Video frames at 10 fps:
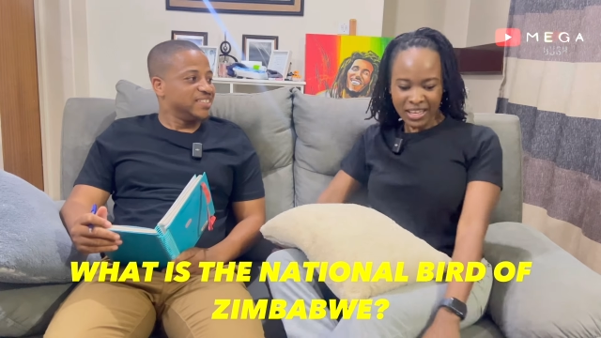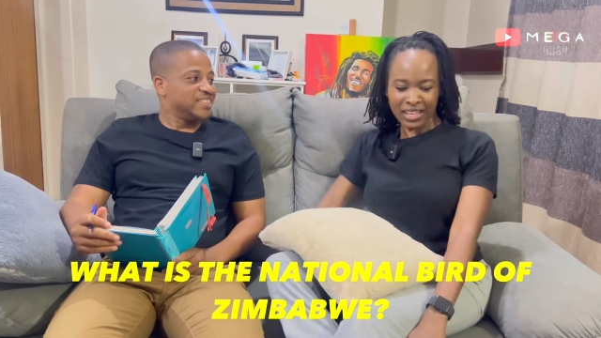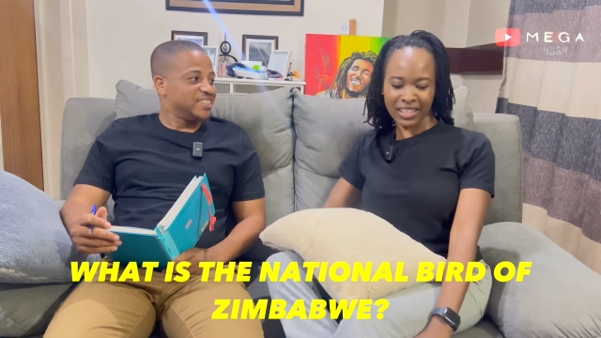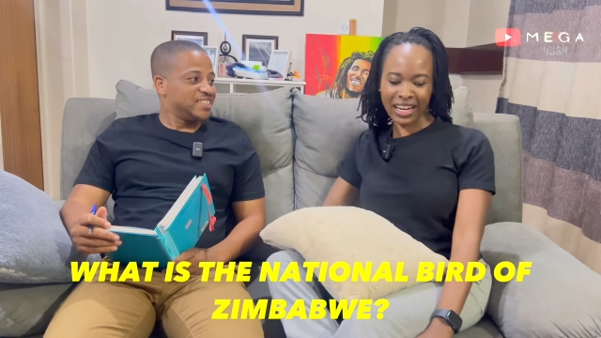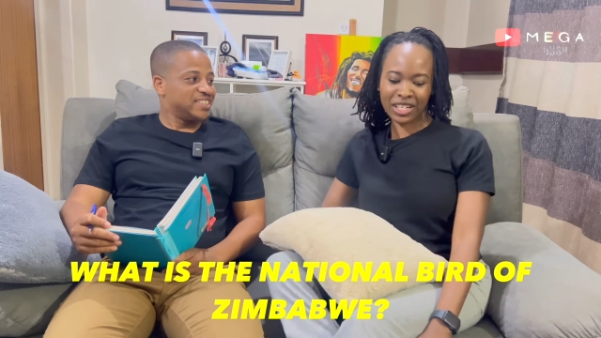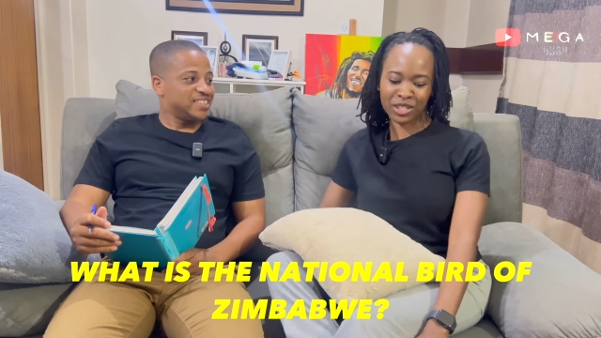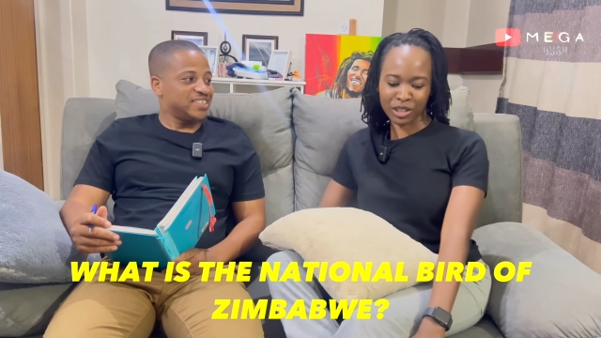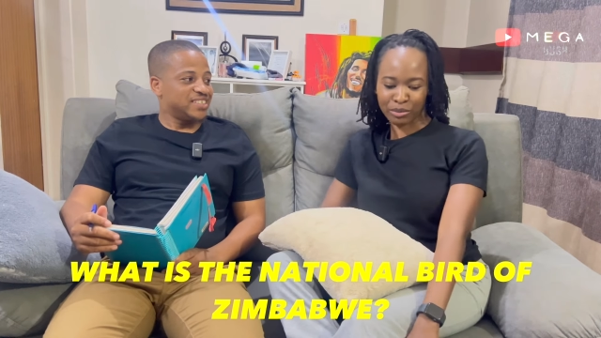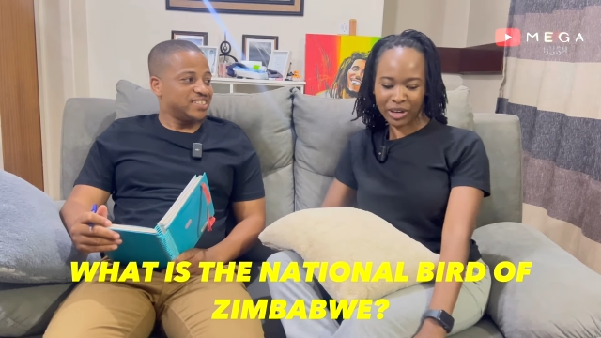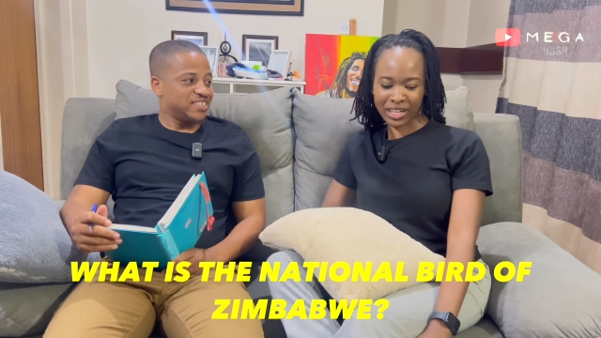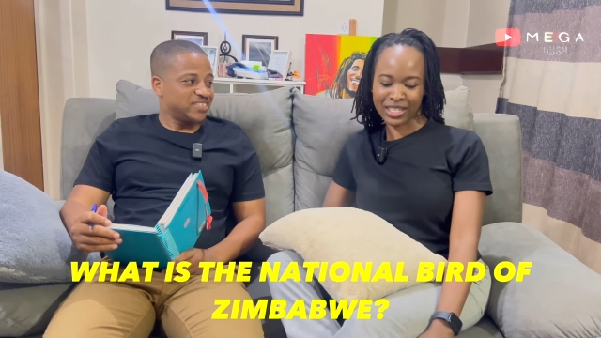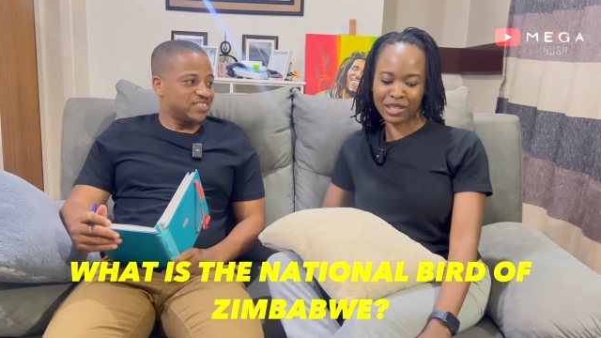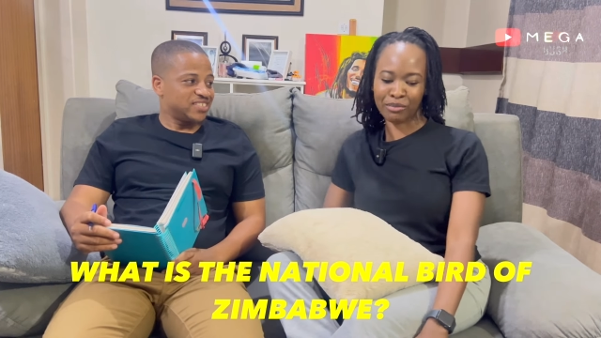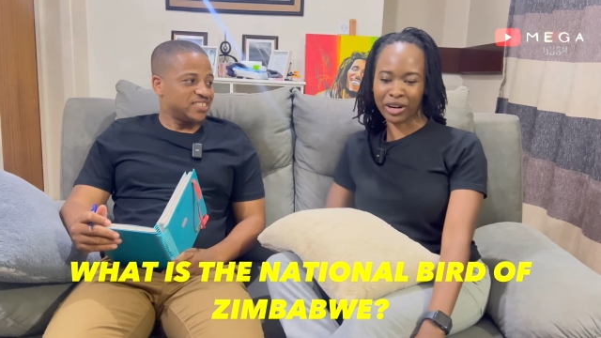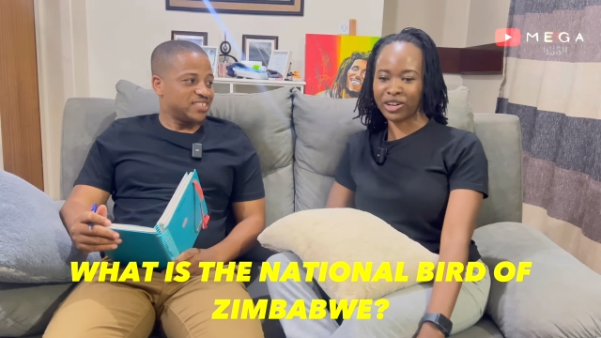Speaker 1: The national bird, it's the
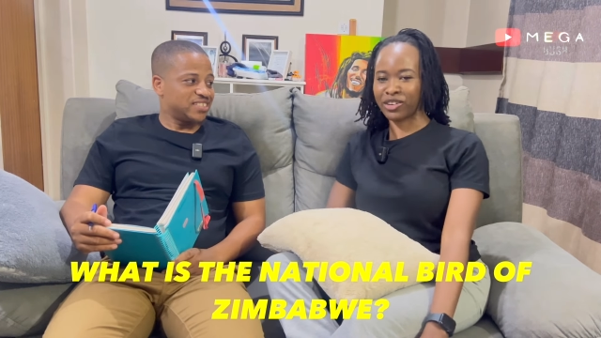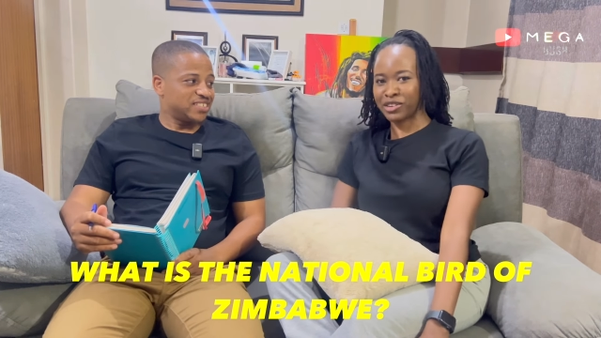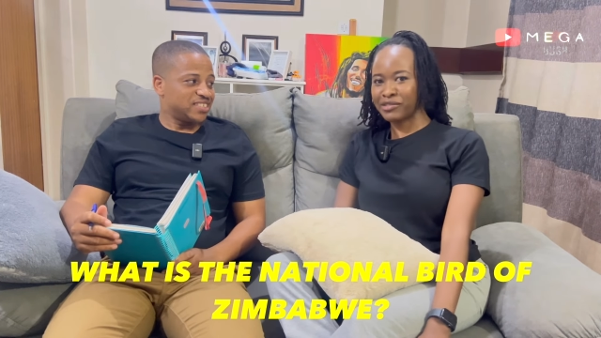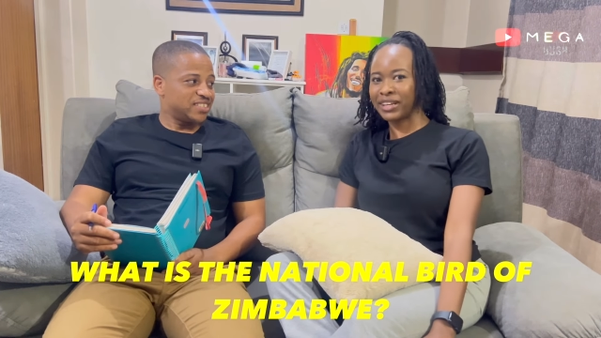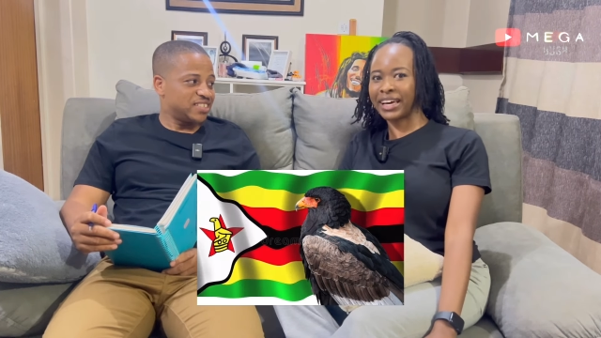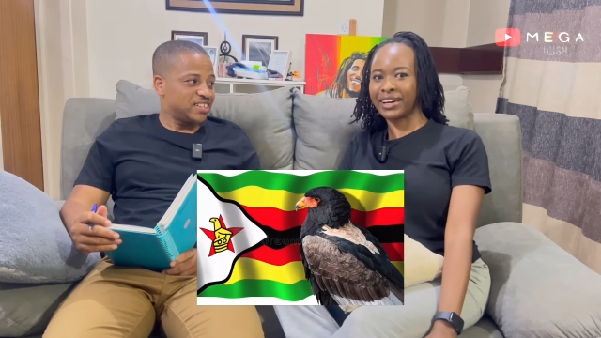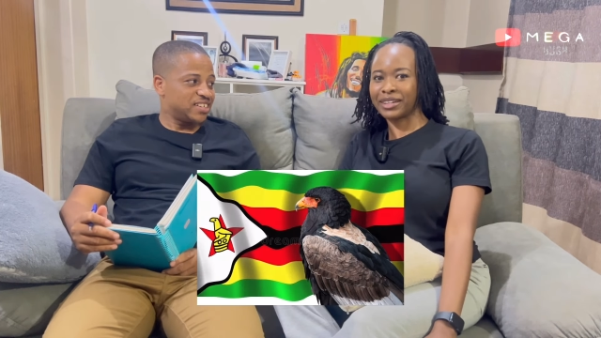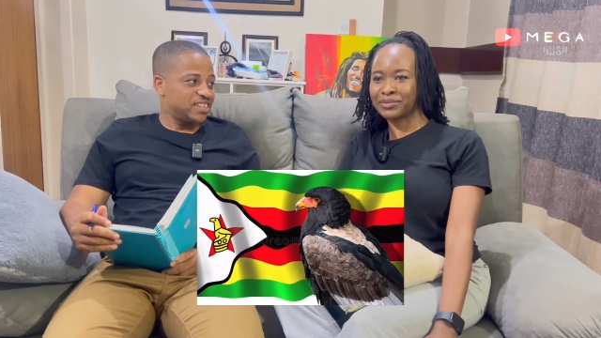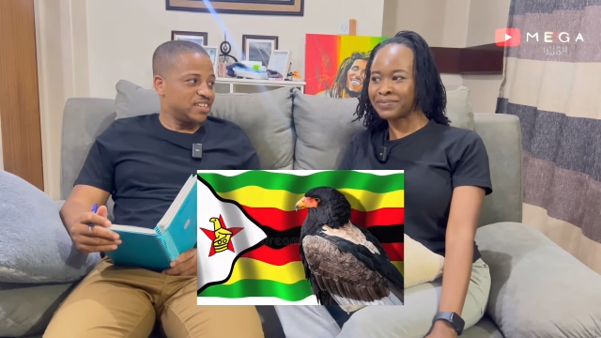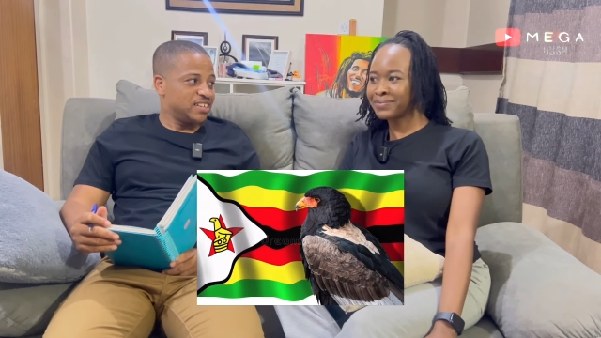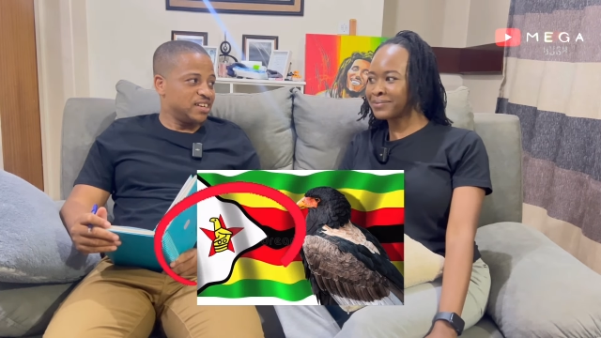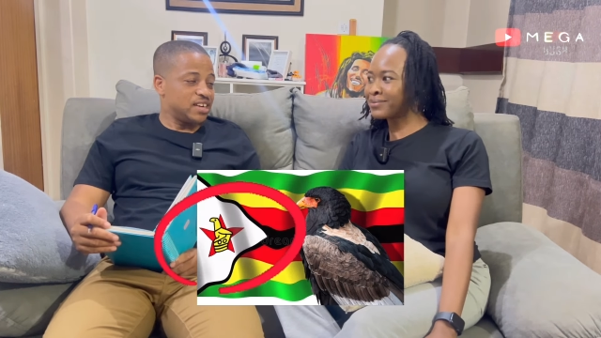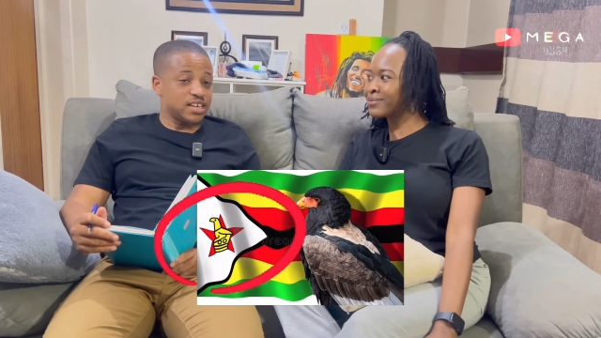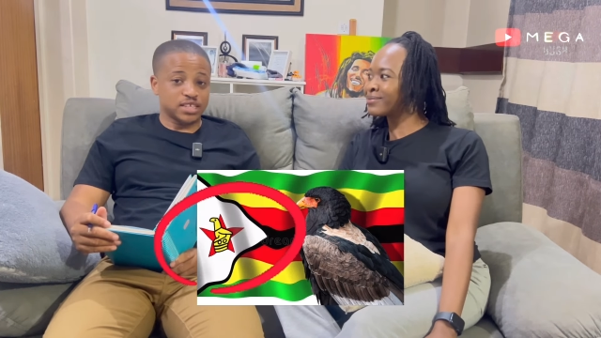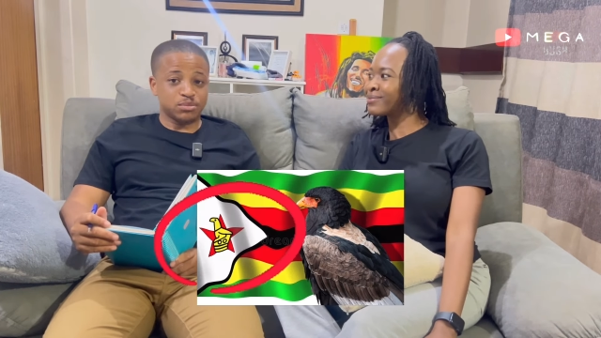bird on your flag.
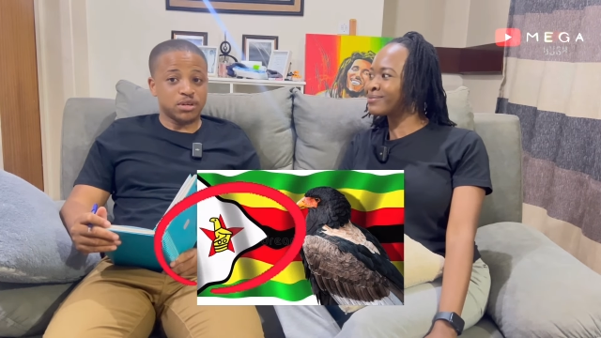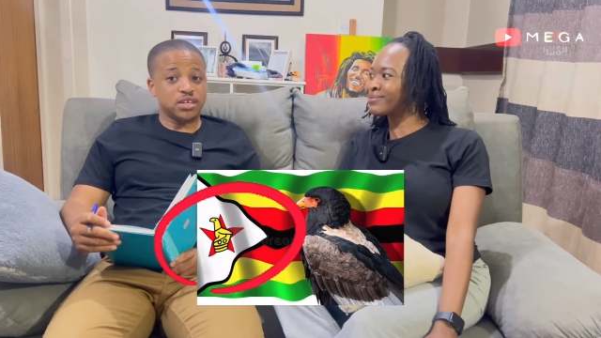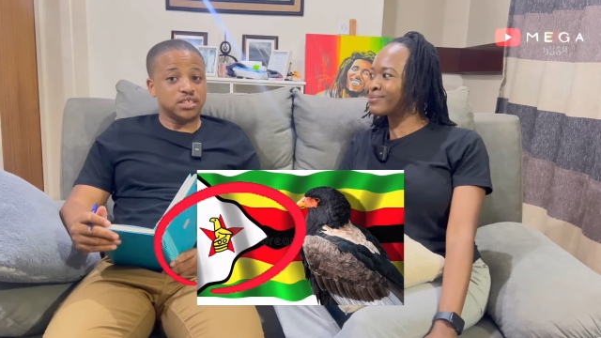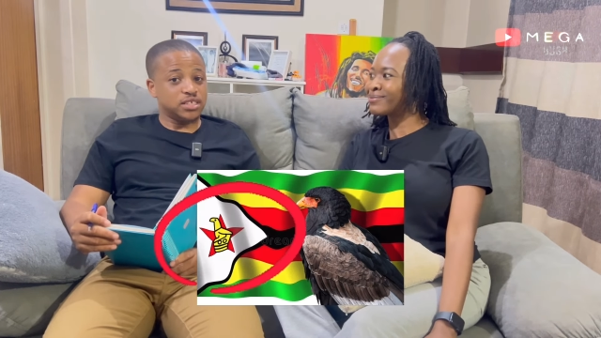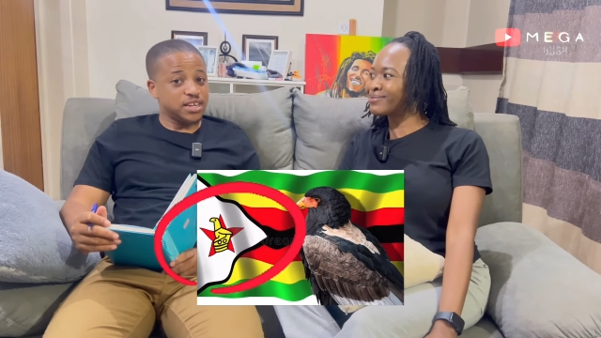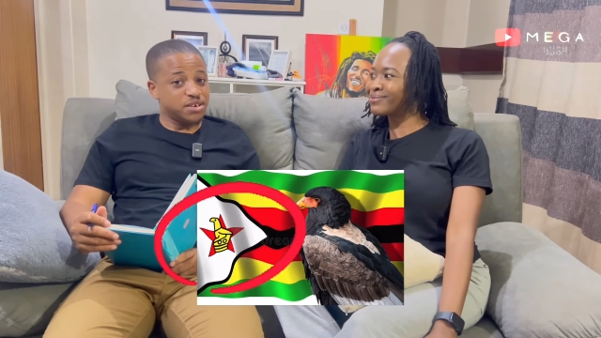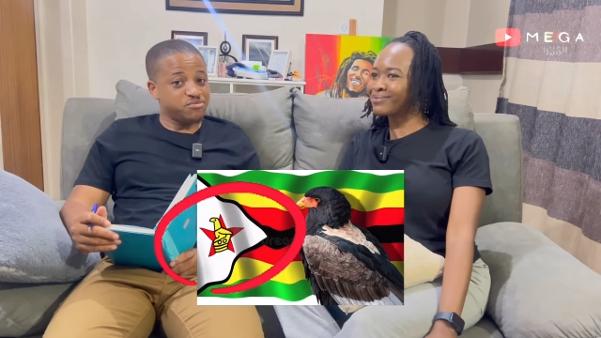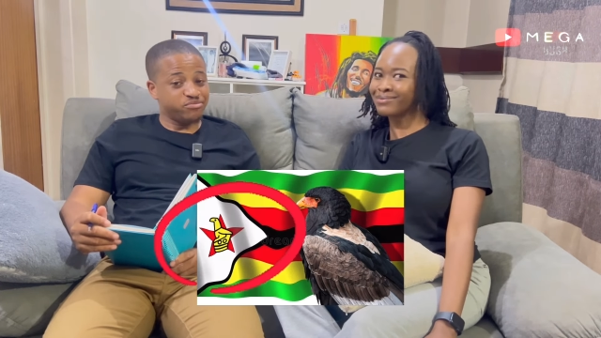
Speaker 2: Yes, but it has a name.